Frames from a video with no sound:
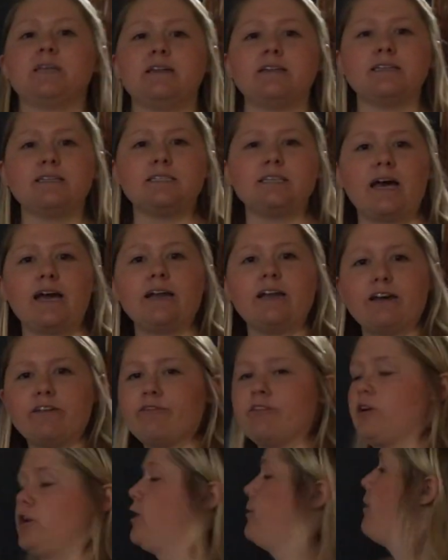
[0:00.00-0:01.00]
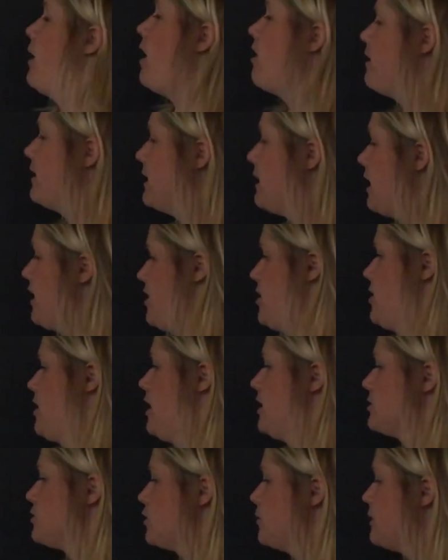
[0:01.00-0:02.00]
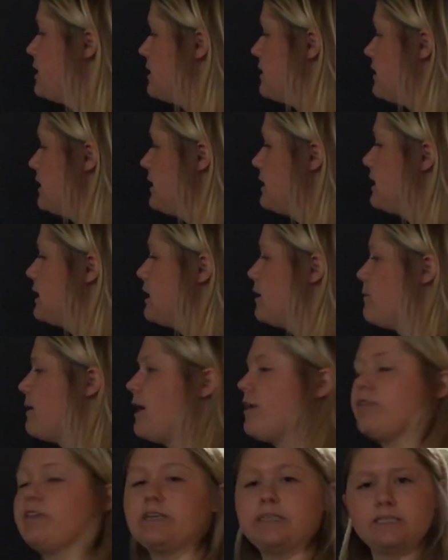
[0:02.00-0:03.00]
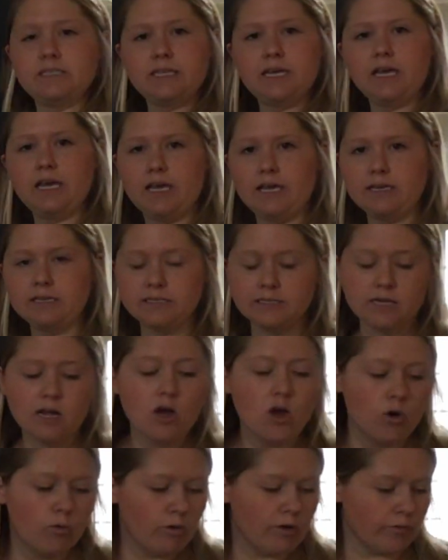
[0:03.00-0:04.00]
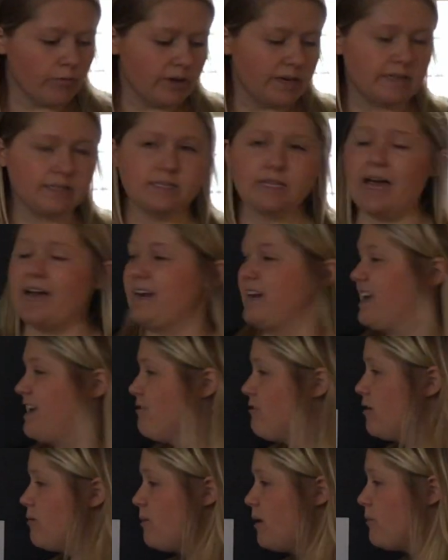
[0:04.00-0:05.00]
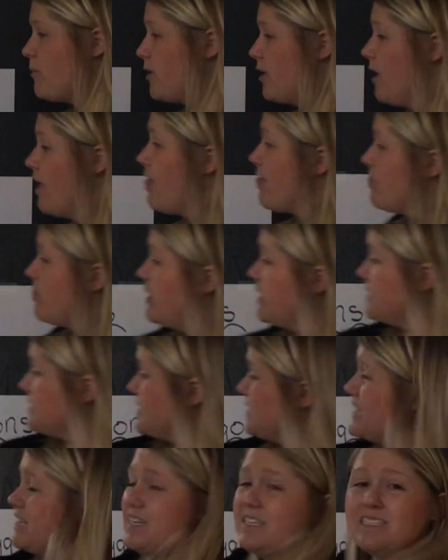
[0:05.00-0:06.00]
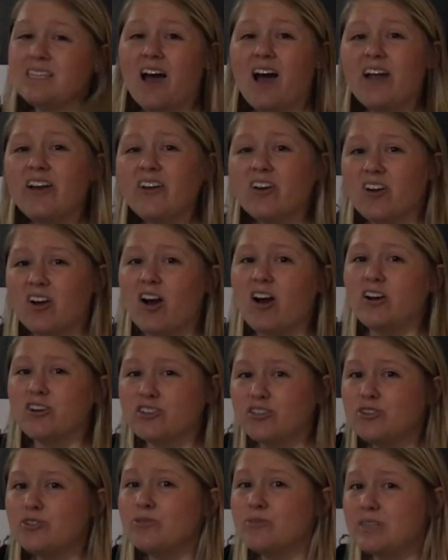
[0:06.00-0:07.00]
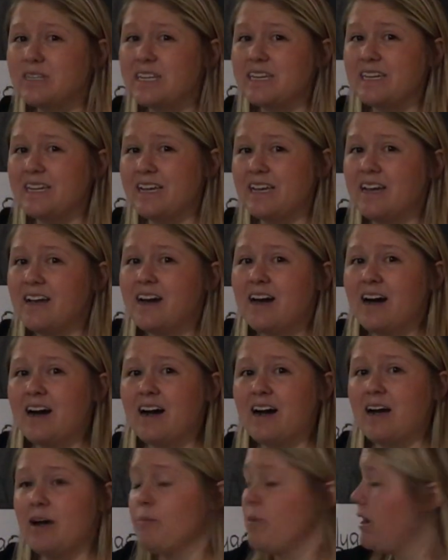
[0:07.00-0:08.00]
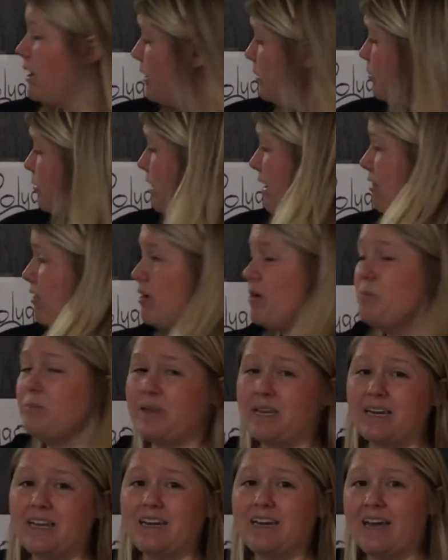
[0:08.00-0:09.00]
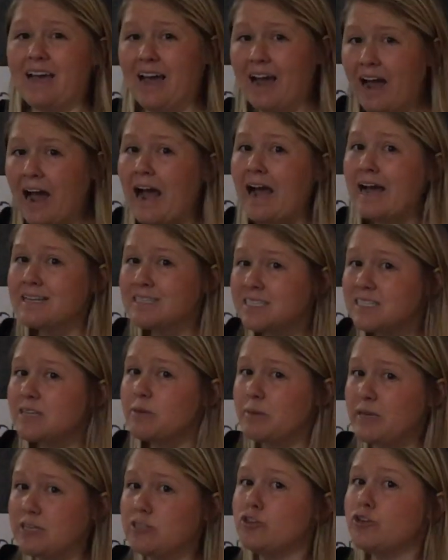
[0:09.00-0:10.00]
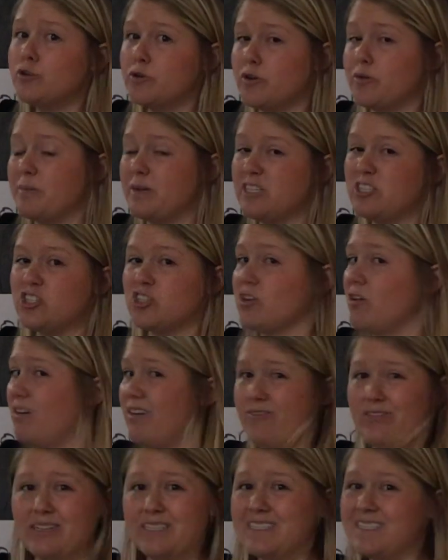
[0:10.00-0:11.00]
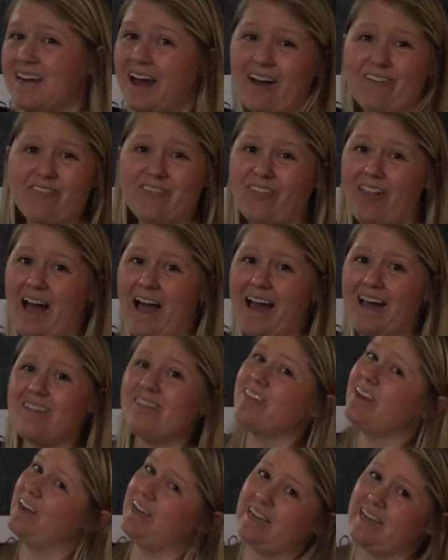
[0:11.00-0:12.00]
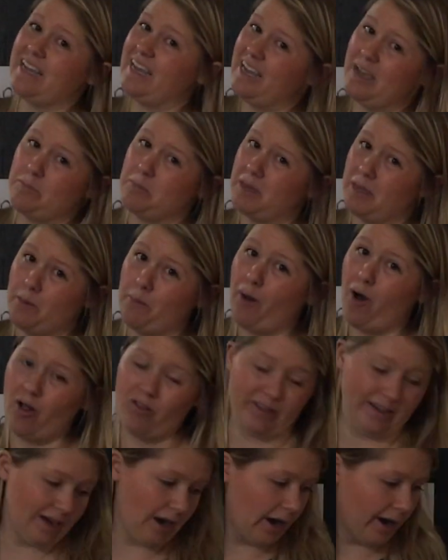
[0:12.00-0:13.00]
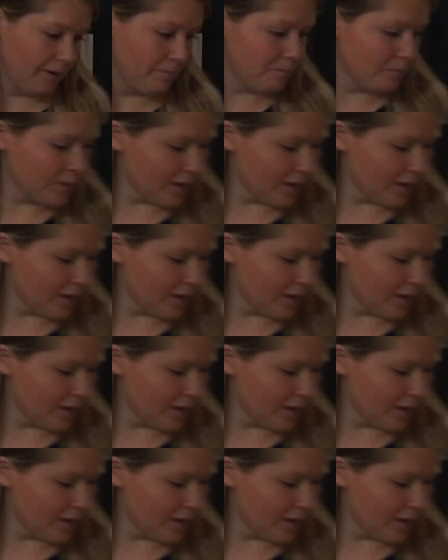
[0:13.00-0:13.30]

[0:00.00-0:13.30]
and decide if they're a polygon or not. So be thinking about these things when we decide. And remember, this is under our 2D umbrella, meaning it has to be two-dimensional. If it's not flat, then it can't be a polygon.